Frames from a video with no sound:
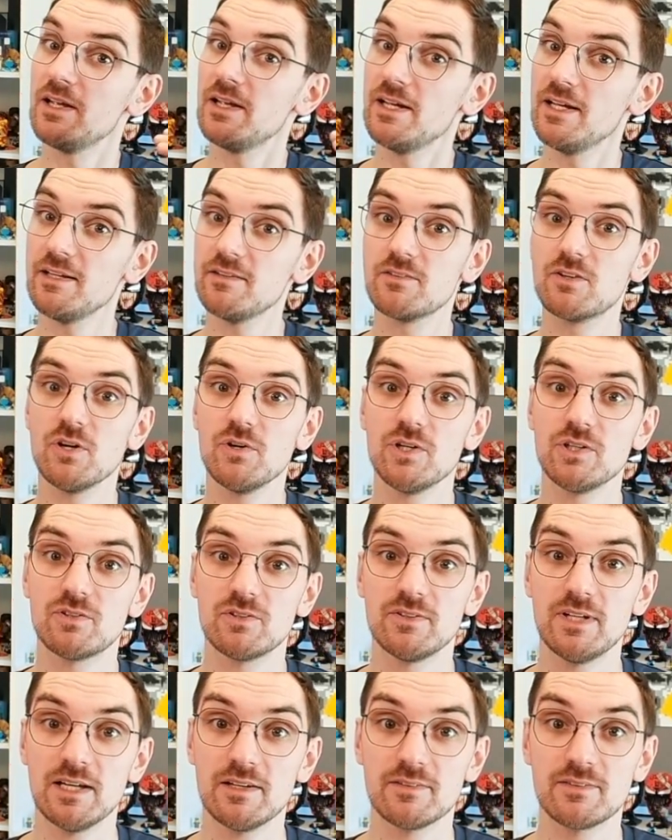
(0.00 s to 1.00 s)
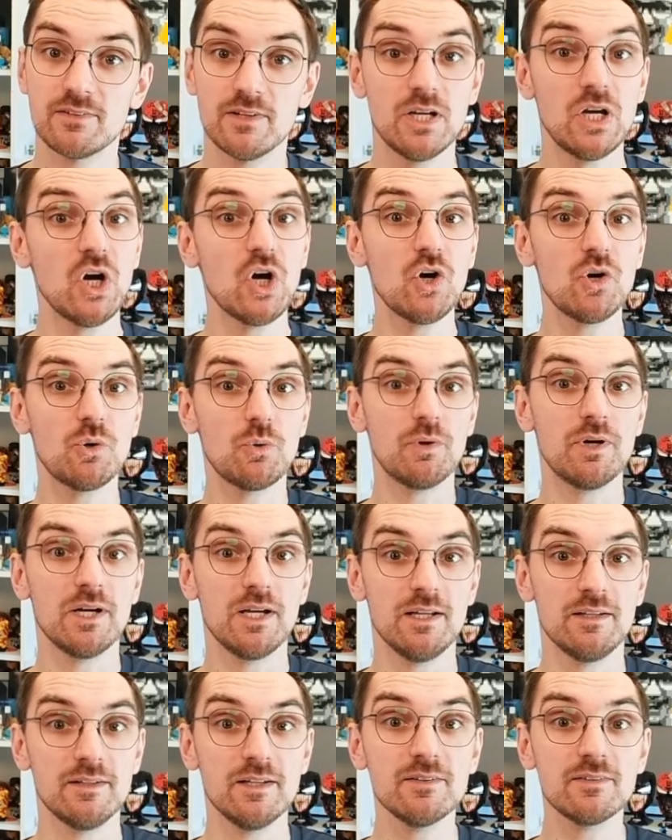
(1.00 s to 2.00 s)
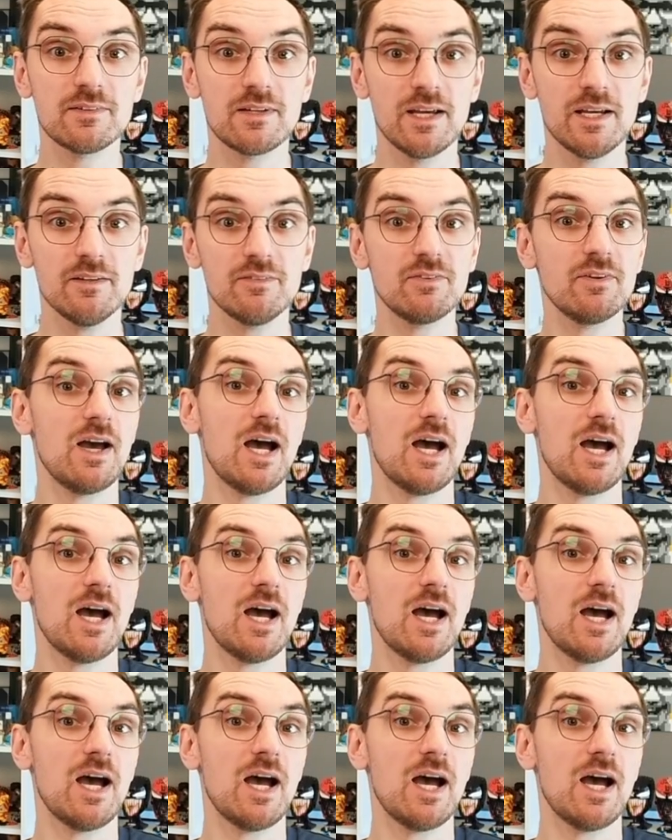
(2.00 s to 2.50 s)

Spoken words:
it's going to then say, oh, in this case,